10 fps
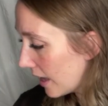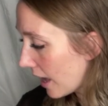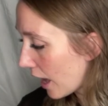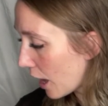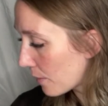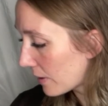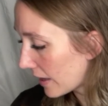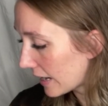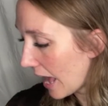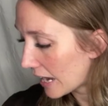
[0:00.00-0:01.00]

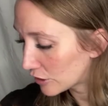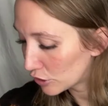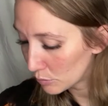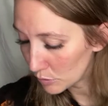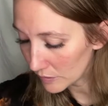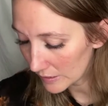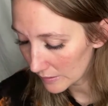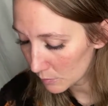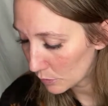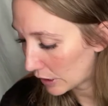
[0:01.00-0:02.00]
and as you move
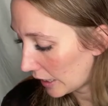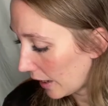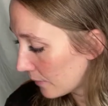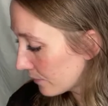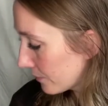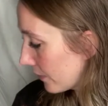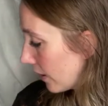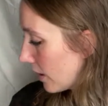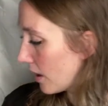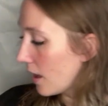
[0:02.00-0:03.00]
into pre-K,
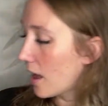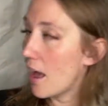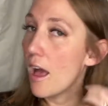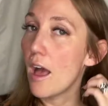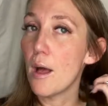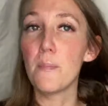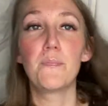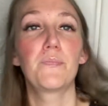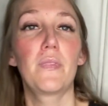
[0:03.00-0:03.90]
I'm